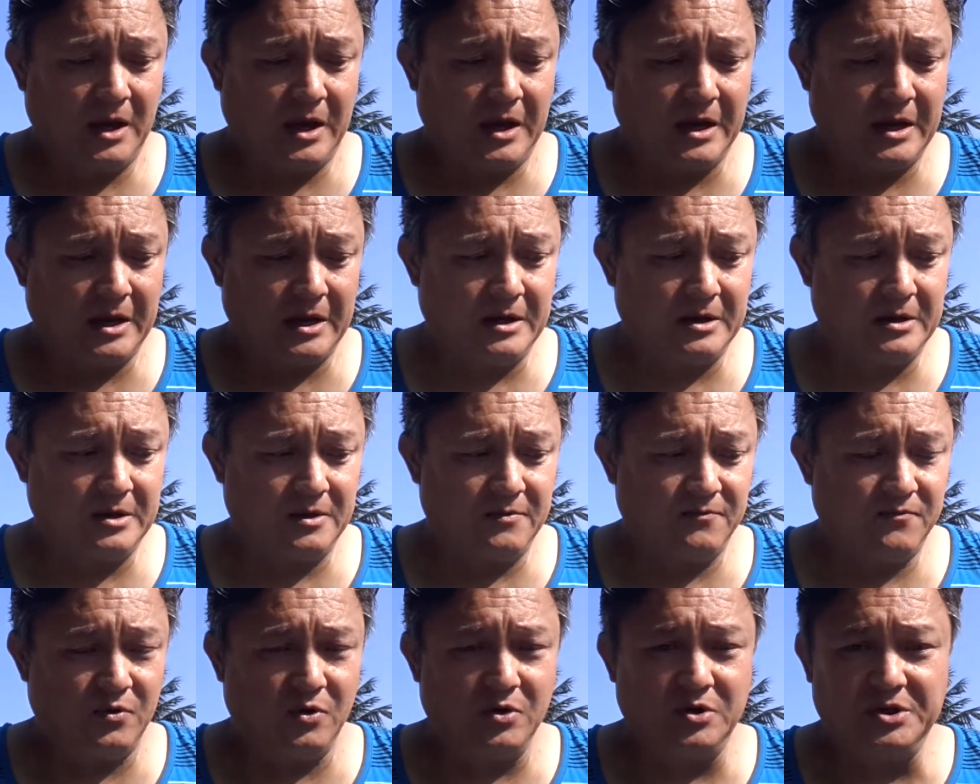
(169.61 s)
and
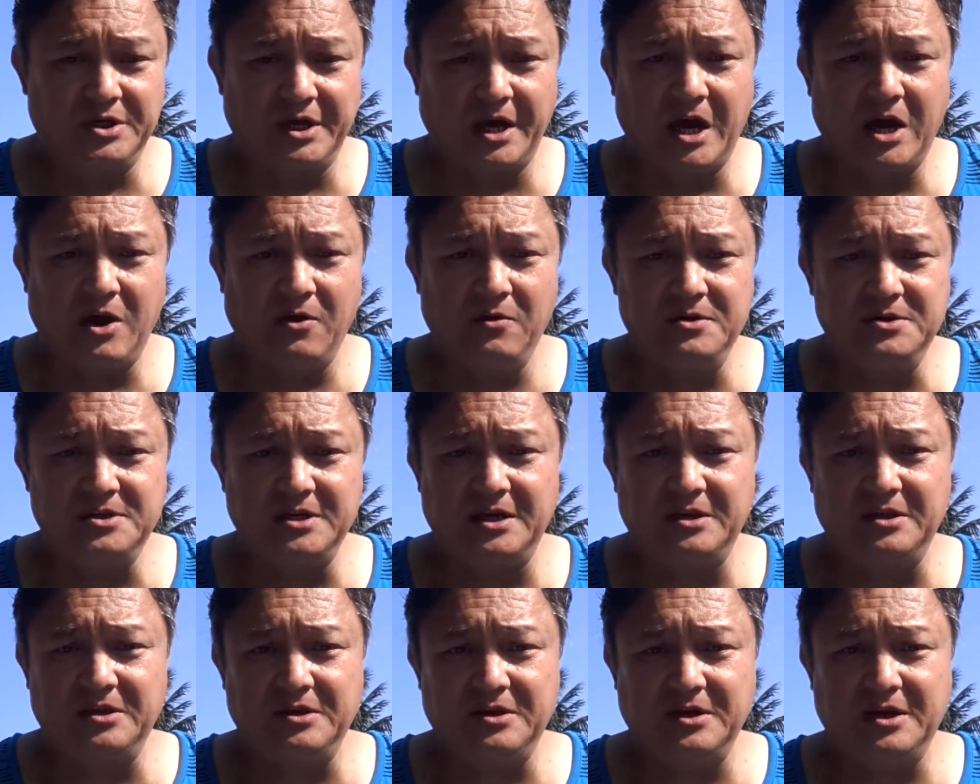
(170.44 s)
Vung Tau is
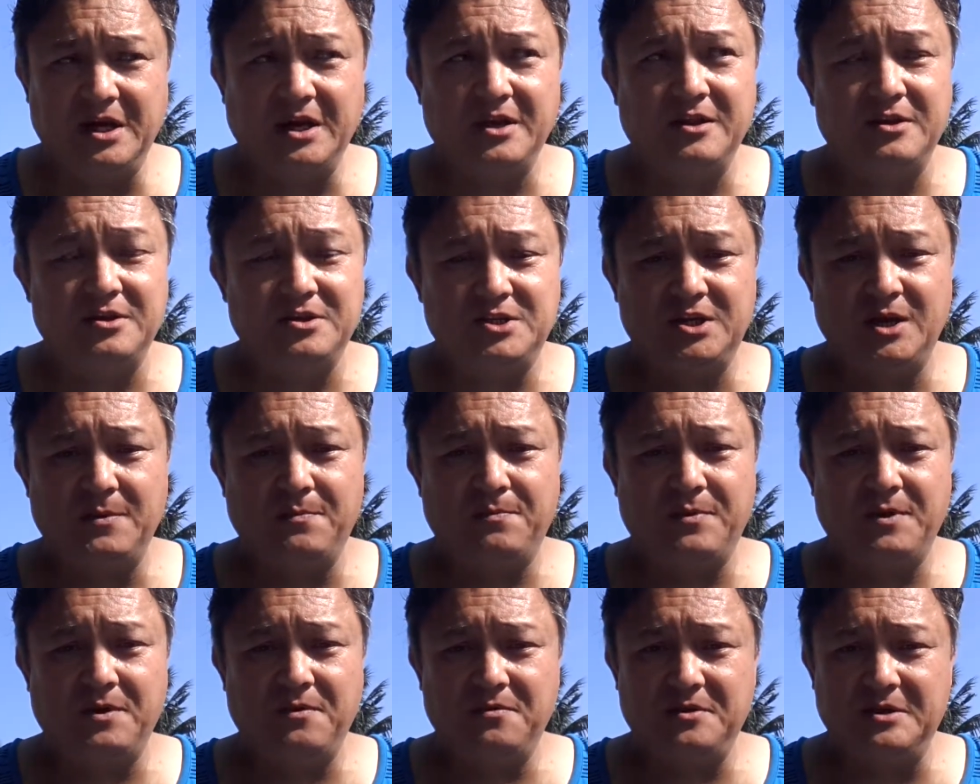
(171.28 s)
at the kind of the
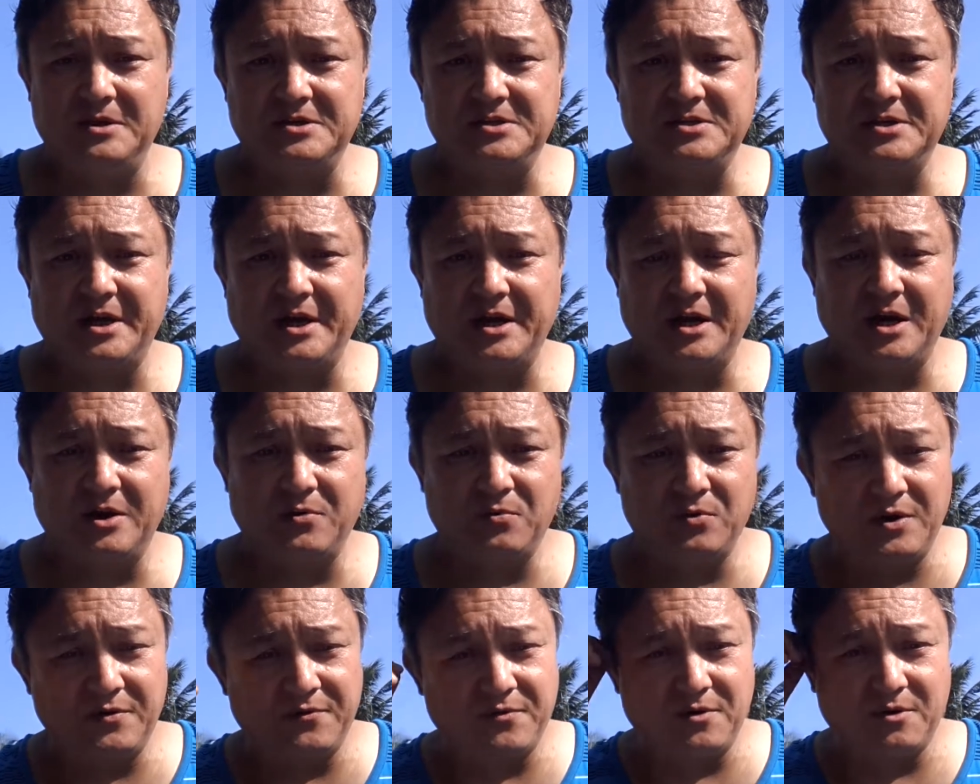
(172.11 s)
tip of the
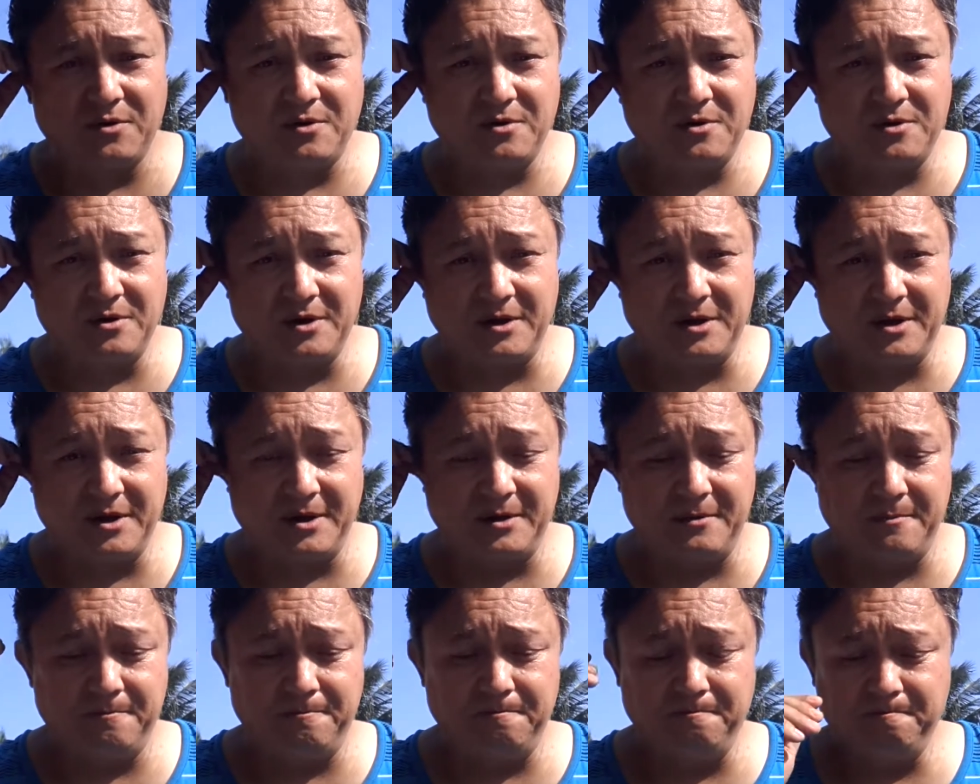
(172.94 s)
Saigon River,
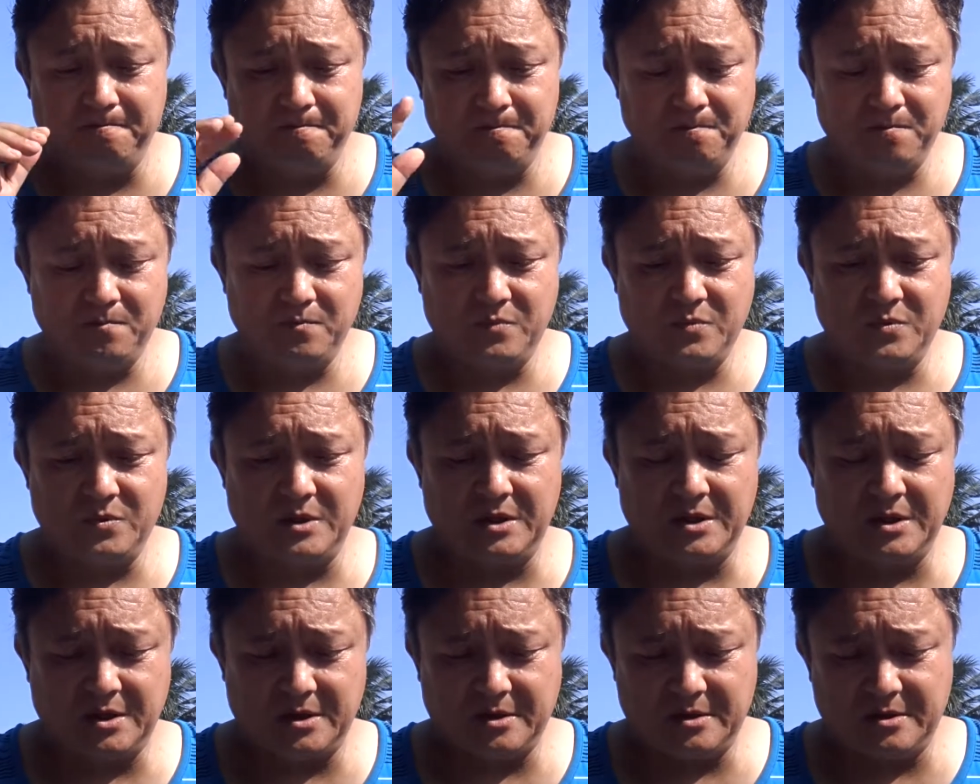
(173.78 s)

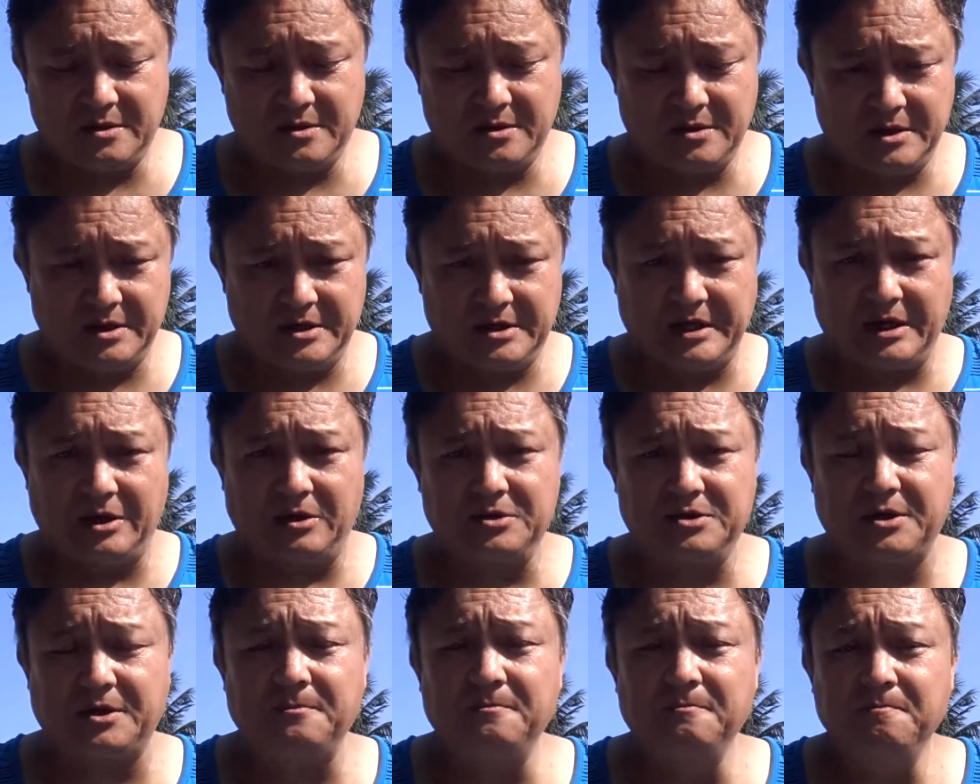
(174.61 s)
the
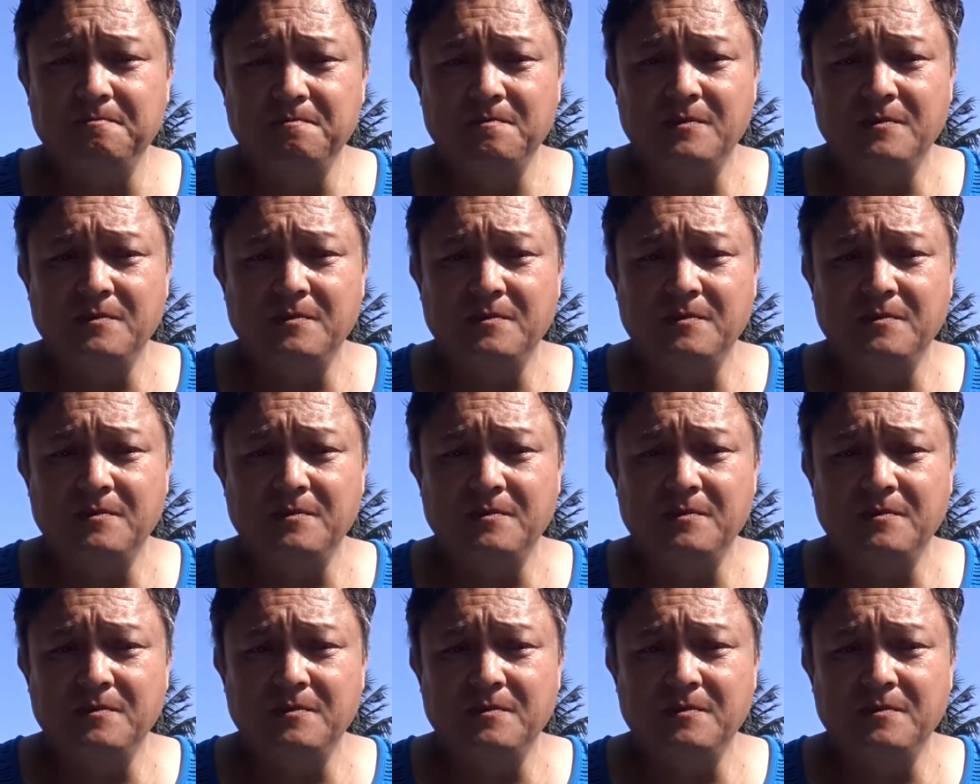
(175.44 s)
delta,